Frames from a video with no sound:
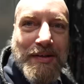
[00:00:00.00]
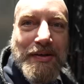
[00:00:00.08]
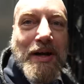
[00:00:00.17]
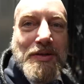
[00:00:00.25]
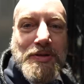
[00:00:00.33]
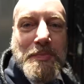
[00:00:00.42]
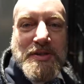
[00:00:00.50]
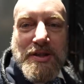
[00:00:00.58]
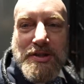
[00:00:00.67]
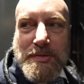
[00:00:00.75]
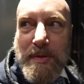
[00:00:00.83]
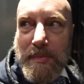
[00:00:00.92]
You know how
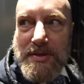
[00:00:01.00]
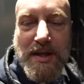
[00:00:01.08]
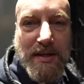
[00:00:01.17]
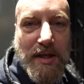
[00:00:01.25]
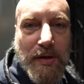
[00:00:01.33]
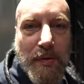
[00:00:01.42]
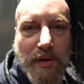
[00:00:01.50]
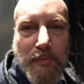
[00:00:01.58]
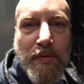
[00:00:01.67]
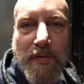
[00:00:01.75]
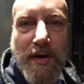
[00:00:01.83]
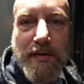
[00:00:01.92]
superstitious people say they don't want to
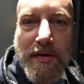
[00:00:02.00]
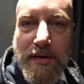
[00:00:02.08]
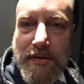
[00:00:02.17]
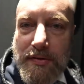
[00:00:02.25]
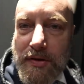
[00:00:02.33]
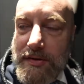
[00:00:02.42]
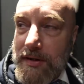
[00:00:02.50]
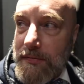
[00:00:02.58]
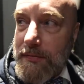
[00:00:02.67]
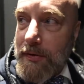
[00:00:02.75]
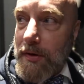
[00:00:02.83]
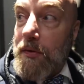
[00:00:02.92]
move on the 13th
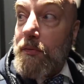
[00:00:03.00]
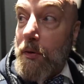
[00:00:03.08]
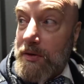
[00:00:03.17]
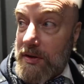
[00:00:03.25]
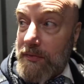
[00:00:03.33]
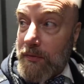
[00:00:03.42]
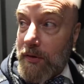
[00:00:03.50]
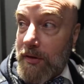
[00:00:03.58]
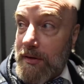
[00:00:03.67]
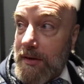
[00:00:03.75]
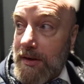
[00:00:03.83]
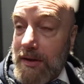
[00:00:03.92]
floor or the 14th floor?
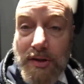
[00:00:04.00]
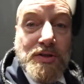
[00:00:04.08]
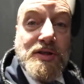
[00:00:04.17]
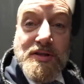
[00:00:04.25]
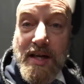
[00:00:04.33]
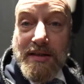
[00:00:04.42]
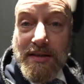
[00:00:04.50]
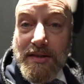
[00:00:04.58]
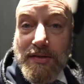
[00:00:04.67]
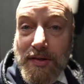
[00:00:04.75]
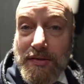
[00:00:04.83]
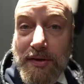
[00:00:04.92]
Yeah. Because it's technically
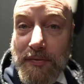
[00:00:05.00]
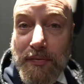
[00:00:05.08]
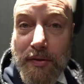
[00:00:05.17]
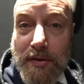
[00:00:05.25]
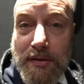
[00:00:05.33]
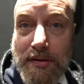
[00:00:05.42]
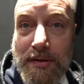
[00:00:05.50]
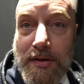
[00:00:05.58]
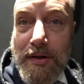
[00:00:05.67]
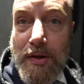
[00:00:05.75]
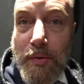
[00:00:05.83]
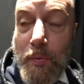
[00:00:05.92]
the 13th floor?
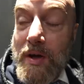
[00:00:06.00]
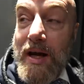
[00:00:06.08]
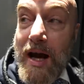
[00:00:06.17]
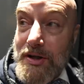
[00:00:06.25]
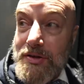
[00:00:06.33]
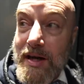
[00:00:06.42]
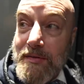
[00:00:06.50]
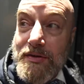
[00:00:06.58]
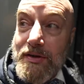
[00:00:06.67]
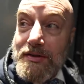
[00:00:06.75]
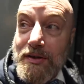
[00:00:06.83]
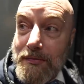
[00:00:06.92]
We actually have a
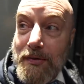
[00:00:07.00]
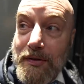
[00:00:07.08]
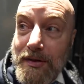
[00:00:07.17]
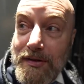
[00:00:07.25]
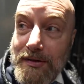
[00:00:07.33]
13th floor here.